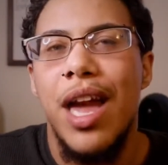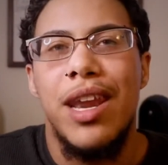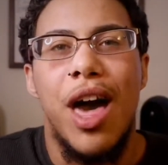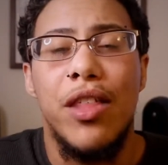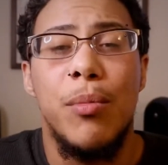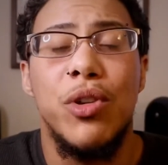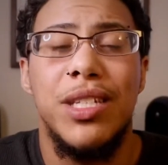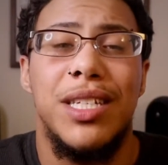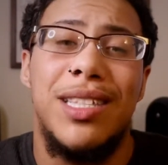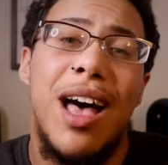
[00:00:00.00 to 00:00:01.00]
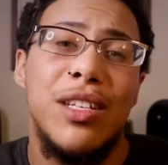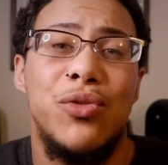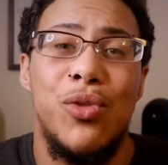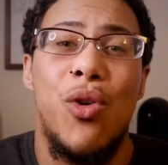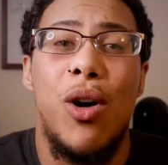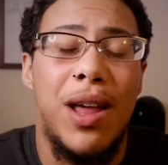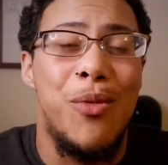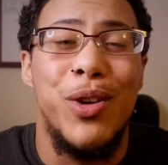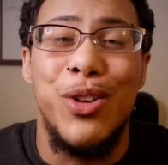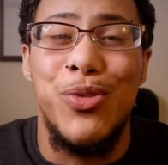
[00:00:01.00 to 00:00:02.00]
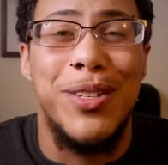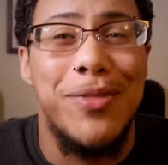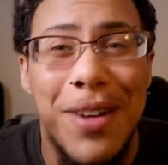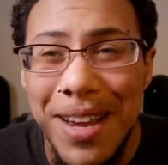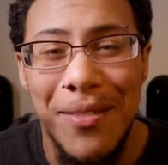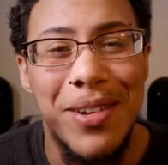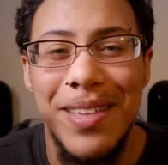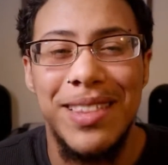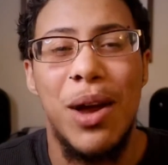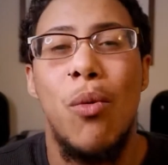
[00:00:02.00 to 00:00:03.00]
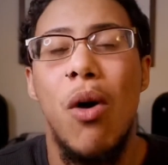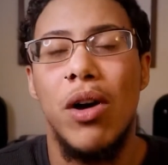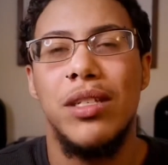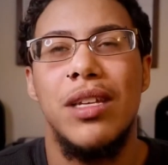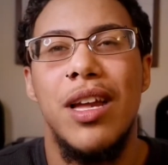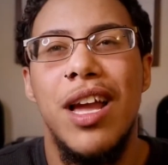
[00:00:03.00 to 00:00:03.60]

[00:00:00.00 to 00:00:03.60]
Now that I'm on testosterone, all I want to do is fuck everything that walks.